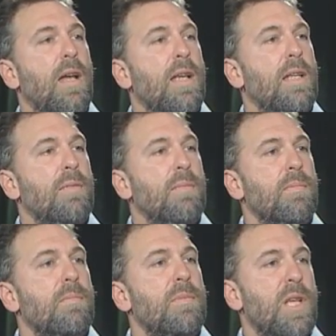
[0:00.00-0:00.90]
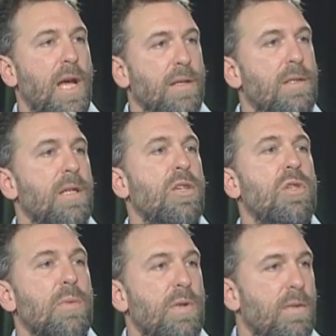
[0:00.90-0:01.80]
in science,
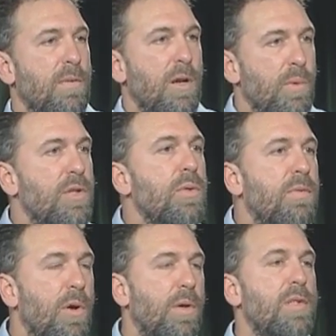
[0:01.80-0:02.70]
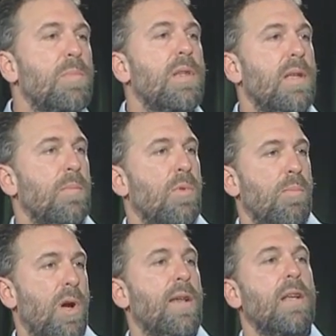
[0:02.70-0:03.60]
initially with a very regional focus, but then more
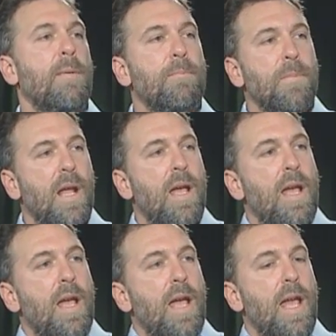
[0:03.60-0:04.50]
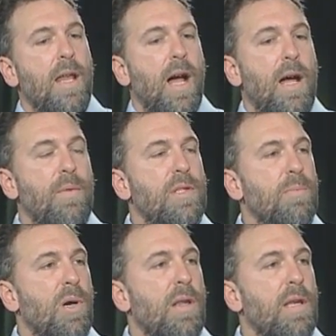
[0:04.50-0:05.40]
broadly. And I was a
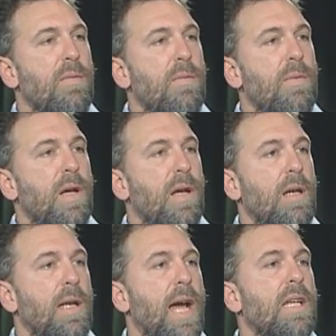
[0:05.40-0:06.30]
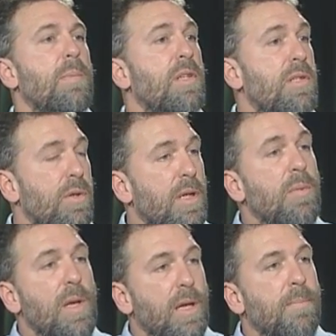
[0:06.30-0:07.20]
part of the academic steering
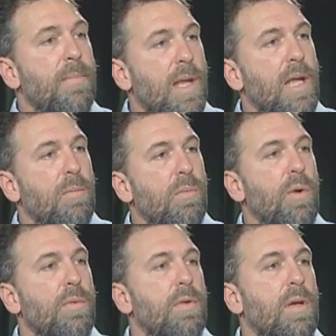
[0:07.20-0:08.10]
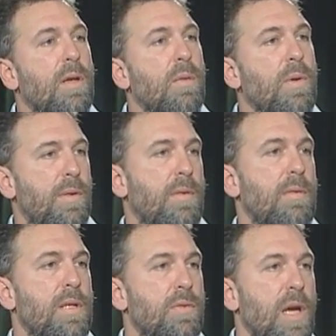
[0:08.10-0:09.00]
committee and wrote with
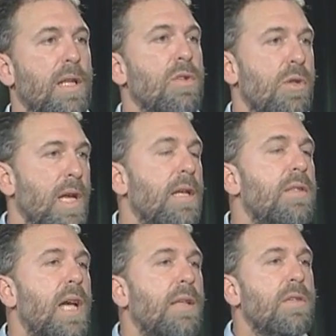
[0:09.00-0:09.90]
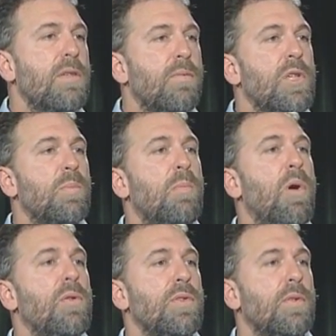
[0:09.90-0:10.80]
Israeli and Jordanian scientists the first
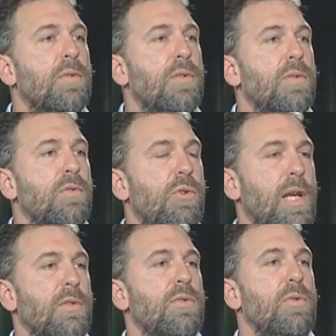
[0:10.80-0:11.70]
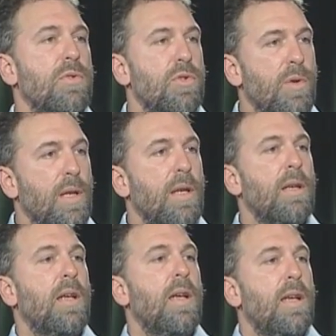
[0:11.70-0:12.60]
proposal to train students jointly.
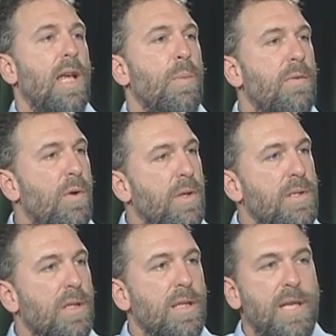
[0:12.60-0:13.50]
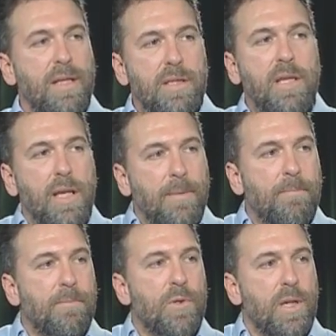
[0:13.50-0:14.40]
And we focused on the Dead Sea,
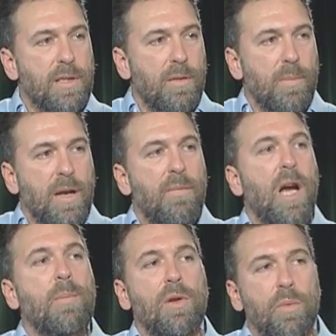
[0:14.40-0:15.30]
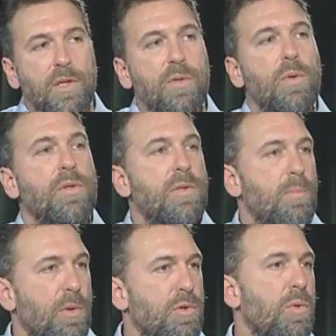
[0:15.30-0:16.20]
so as an environmental resource that
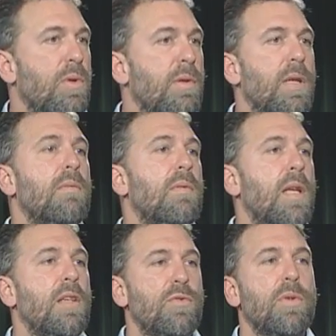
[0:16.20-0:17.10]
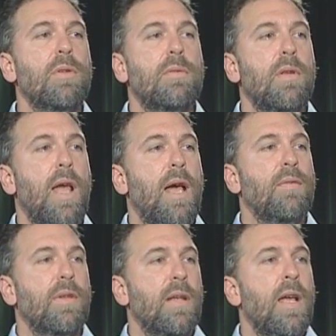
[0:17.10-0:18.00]
both Jordan and Israel have.
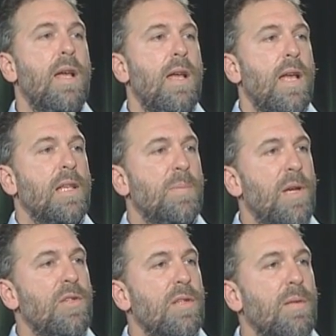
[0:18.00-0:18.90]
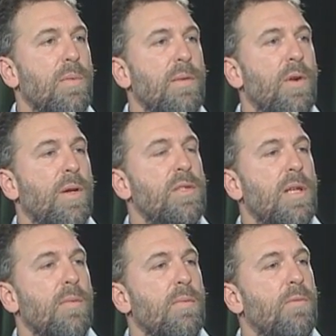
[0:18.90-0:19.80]
And especially we focused
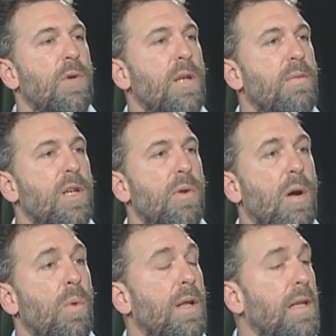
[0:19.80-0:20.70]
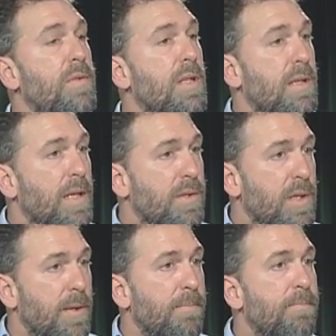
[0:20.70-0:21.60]
on trying to figure out what lives in the Dead
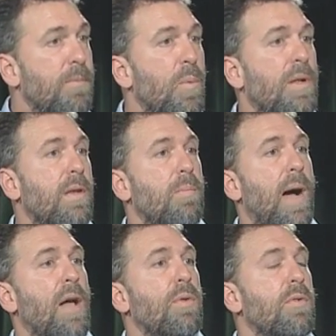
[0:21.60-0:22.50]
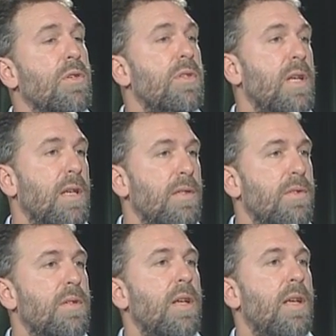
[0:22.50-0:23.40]
Sea, what the biodiversity is